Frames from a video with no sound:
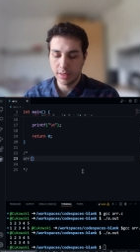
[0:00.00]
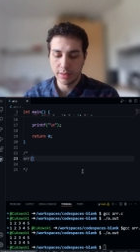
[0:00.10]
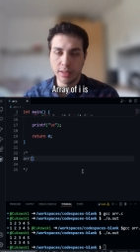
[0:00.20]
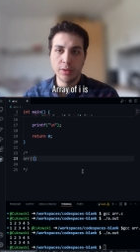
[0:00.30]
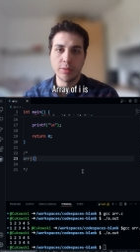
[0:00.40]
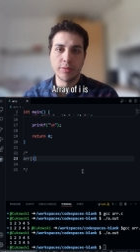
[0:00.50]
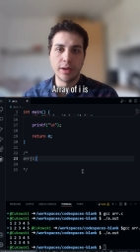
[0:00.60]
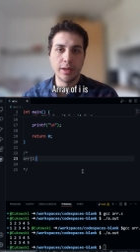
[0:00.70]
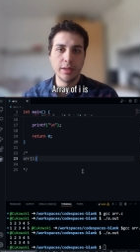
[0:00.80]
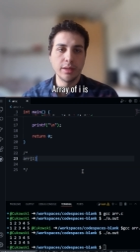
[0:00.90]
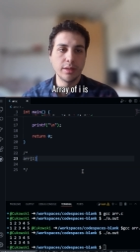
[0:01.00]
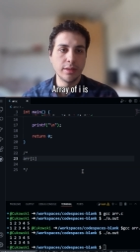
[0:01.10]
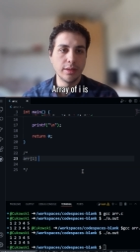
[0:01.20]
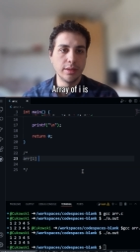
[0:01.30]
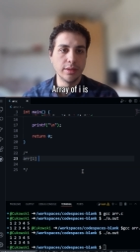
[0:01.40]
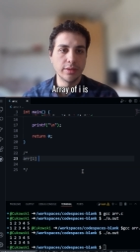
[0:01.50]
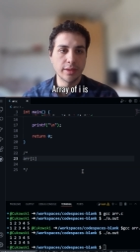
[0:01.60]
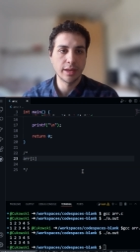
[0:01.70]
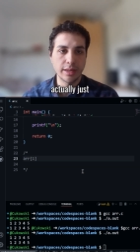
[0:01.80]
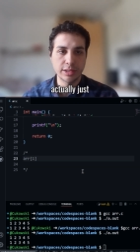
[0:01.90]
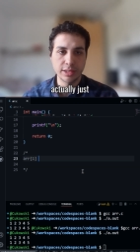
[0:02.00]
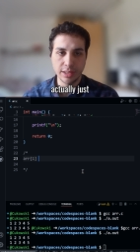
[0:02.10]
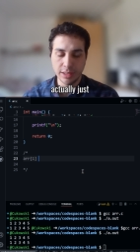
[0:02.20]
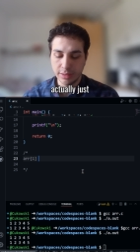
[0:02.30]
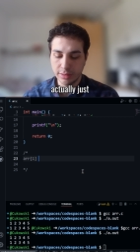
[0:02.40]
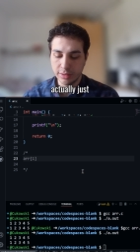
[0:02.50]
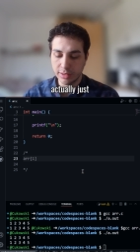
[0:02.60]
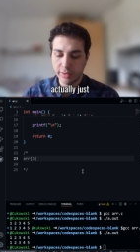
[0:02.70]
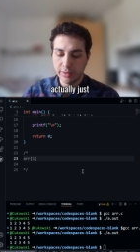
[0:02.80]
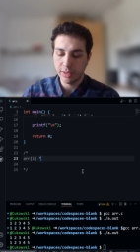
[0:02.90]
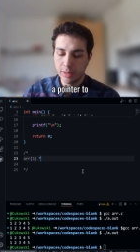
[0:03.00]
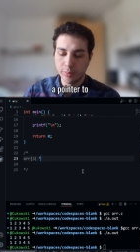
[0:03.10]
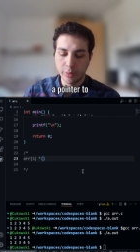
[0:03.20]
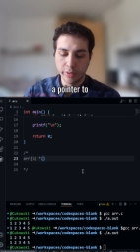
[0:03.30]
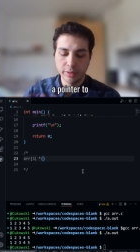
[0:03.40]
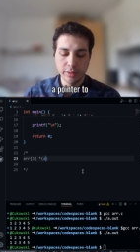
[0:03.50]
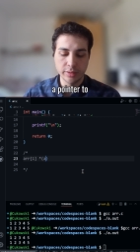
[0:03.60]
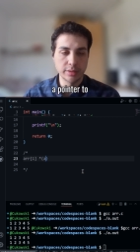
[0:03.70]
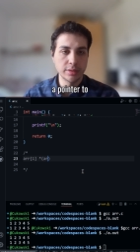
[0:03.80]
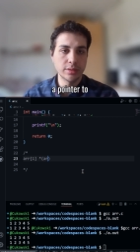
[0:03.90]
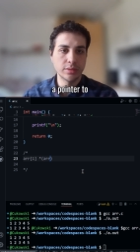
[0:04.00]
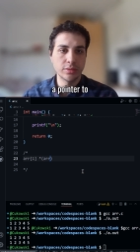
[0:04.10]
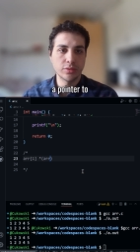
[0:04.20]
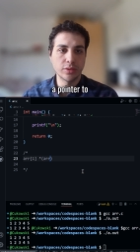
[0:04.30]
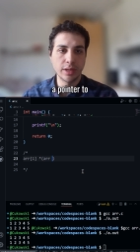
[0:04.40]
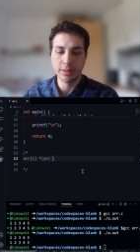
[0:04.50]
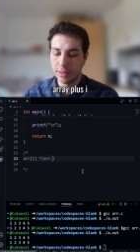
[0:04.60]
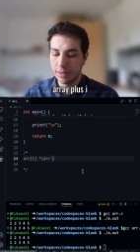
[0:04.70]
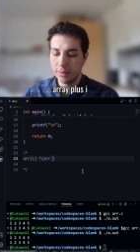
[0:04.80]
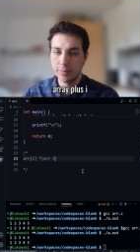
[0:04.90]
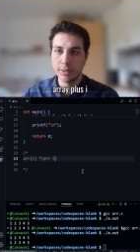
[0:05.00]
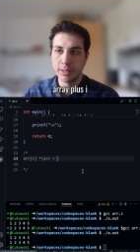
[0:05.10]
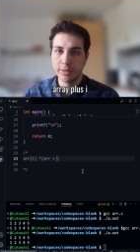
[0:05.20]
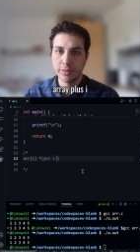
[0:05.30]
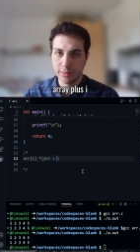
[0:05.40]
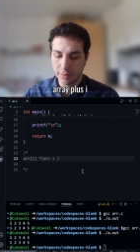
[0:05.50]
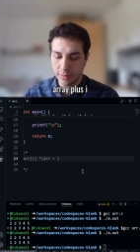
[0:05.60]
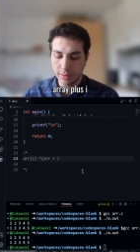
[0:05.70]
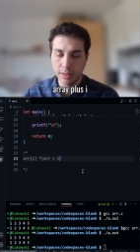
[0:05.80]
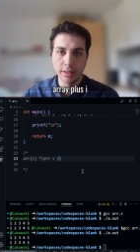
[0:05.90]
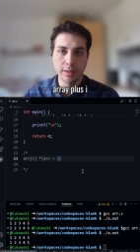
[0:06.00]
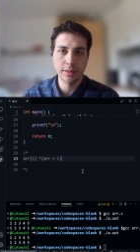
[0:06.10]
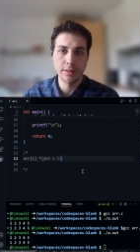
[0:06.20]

array of i is actually just a pointer to array plus i.